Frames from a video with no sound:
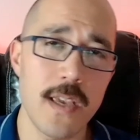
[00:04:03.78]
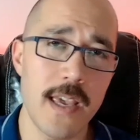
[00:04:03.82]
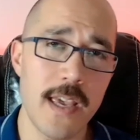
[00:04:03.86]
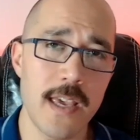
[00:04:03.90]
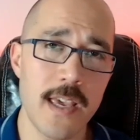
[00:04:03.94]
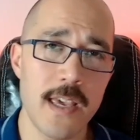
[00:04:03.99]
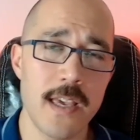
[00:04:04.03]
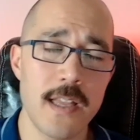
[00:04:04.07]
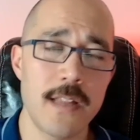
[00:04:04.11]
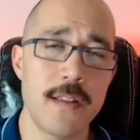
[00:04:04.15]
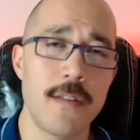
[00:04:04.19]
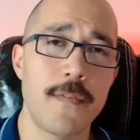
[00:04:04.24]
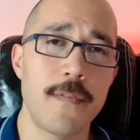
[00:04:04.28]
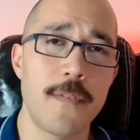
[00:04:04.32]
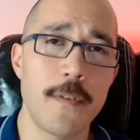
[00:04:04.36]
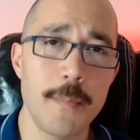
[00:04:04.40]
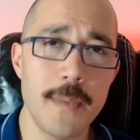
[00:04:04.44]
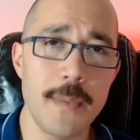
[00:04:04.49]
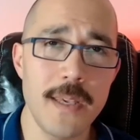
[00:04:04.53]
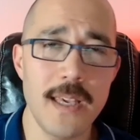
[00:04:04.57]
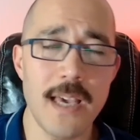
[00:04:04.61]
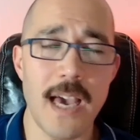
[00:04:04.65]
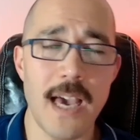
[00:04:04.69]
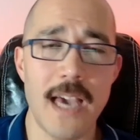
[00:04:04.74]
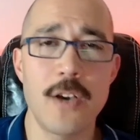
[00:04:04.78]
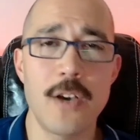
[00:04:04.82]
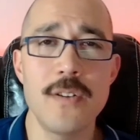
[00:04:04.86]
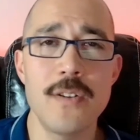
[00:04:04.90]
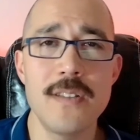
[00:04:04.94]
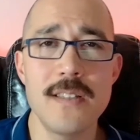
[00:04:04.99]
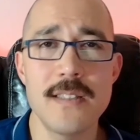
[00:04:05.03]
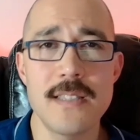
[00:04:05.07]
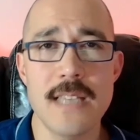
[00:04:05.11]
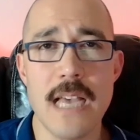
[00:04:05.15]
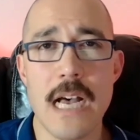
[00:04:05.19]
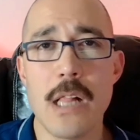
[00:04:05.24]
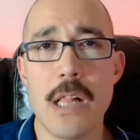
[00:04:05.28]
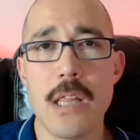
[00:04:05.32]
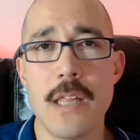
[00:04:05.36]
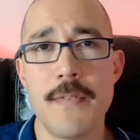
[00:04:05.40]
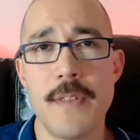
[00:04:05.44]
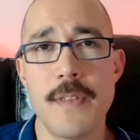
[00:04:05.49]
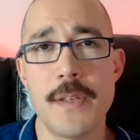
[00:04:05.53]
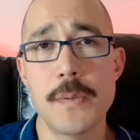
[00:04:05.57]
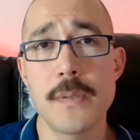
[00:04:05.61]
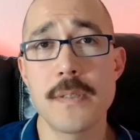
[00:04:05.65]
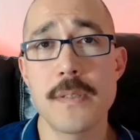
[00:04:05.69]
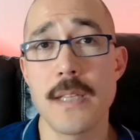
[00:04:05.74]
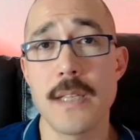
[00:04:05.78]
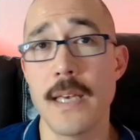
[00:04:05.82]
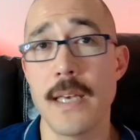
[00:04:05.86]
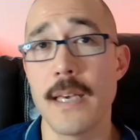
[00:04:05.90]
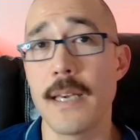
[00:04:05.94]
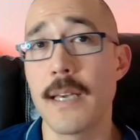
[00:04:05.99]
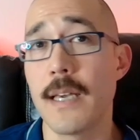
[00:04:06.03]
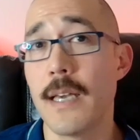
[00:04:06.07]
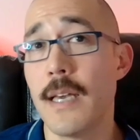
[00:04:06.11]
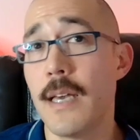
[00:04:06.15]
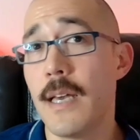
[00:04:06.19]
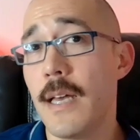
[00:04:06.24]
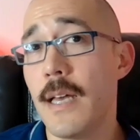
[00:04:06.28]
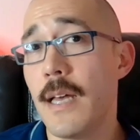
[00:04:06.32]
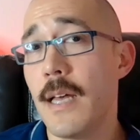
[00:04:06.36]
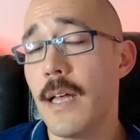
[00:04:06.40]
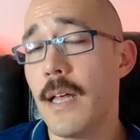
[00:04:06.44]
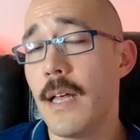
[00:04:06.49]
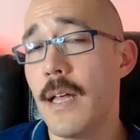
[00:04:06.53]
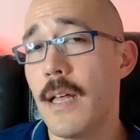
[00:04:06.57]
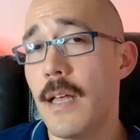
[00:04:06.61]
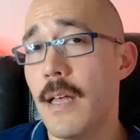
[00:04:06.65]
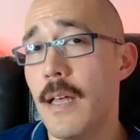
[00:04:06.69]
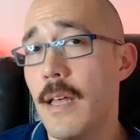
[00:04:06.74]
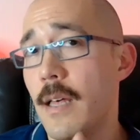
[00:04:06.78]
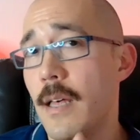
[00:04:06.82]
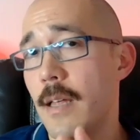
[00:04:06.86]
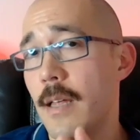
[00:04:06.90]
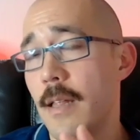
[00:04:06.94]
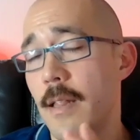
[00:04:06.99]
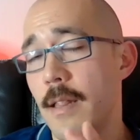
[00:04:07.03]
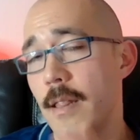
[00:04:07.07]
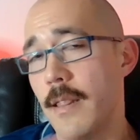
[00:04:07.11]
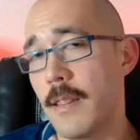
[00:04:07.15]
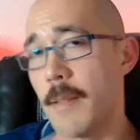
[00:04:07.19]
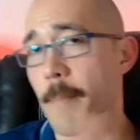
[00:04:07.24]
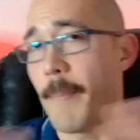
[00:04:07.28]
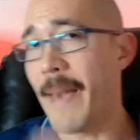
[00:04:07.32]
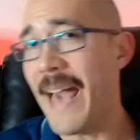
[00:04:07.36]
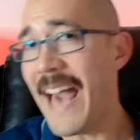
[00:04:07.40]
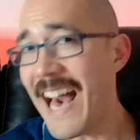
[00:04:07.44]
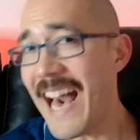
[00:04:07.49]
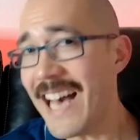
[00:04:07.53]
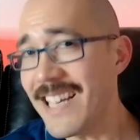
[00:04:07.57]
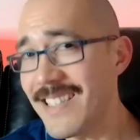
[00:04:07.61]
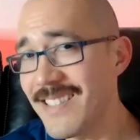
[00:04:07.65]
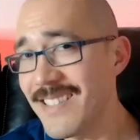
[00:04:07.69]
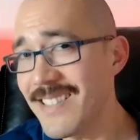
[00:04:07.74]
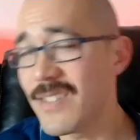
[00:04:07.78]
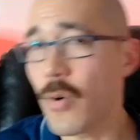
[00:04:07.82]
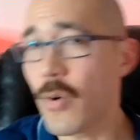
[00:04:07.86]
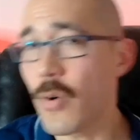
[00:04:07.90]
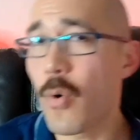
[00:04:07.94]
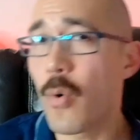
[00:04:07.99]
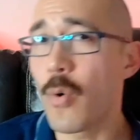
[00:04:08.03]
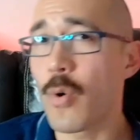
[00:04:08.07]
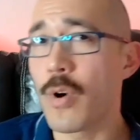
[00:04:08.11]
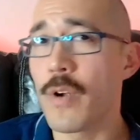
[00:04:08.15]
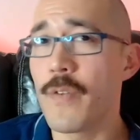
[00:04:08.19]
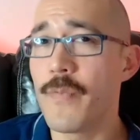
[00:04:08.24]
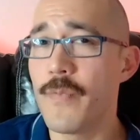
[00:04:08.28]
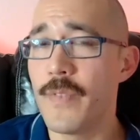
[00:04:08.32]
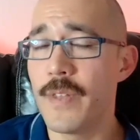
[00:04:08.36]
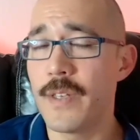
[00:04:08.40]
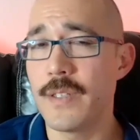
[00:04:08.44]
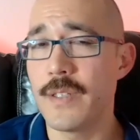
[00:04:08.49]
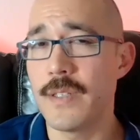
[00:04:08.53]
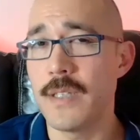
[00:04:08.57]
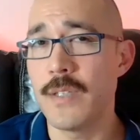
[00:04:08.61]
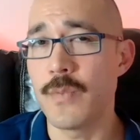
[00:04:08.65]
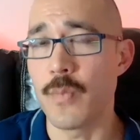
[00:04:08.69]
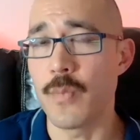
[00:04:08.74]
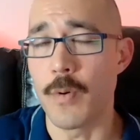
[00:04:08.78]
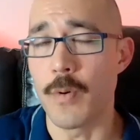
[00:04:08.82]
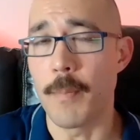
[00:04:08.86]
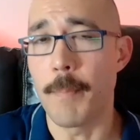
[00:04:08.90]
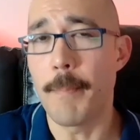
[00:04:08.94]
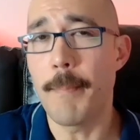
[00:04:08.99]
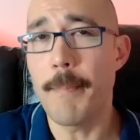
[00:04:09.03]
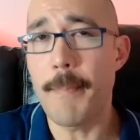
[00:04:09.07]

and for me, I couldn't tell if this was like the past or if these were